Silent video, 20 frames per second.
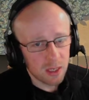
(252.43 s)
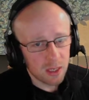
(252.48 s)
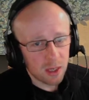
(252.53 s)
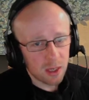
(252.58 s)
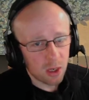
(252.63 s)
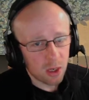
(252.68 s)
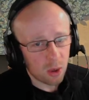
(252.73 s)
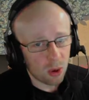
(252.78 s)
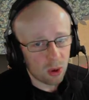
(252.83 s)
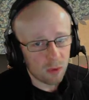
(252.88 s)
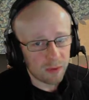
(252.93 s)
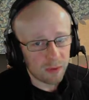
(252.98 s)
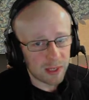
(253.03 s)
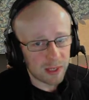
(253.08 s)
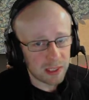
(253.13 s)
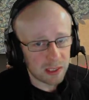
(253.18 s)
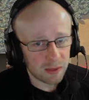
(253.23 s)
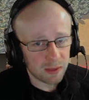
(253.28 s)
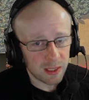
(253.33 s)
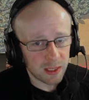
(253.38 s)
Or
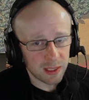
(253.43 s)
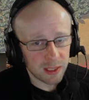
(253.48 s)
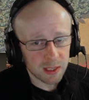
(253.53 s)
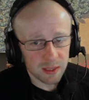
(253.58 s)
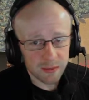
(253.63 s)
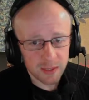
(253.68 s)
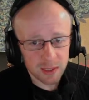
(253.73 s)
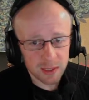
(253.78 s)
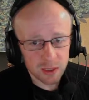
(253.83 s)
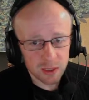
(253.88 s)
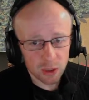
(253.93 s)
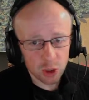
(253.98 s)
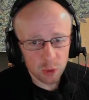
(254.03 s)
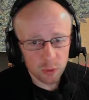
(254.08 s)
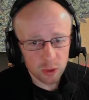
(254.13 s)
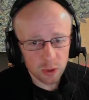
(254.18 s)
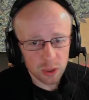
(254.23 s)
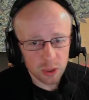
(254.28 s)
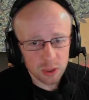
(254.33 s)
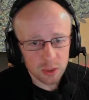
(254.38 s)
veteran. I think he's got a
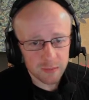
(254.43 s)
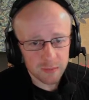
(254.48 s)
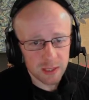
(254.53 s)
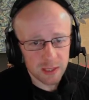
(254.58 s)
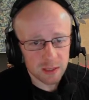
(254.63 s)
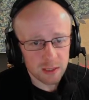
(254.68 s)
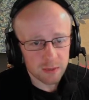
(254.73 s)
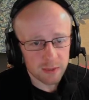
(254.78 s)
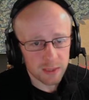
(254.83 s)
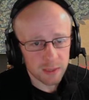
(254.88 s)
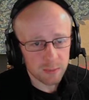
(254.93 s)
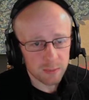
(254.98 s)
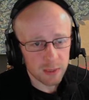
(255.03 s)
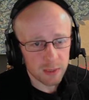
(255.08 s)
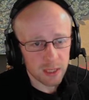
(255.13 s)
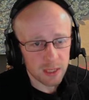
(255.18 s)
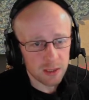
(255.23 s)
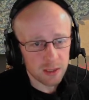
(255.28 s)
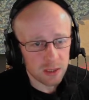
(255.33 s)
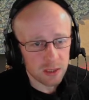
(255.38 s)
couple of units of veterans, but
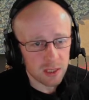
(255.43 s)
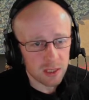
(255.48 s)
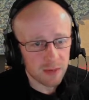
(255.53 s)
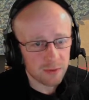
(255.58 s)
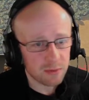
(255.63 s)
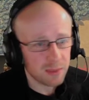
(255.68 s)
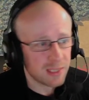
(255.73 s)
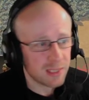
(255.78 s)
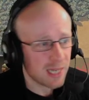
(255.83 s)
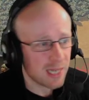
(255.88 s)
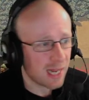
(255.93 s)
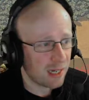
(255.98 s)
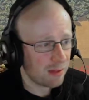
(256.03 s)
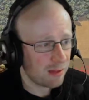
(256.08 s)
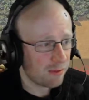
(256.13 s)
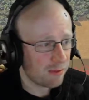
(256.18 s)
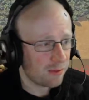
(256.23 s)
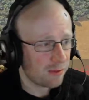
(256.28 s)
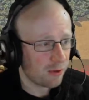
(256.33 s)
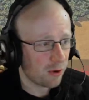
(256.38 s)
yeah, just have some
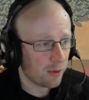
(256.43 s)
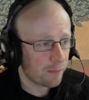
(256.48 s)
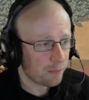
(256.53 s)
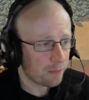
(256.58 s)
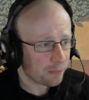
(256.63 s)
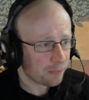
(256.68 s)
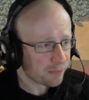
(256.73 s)
Italian foot,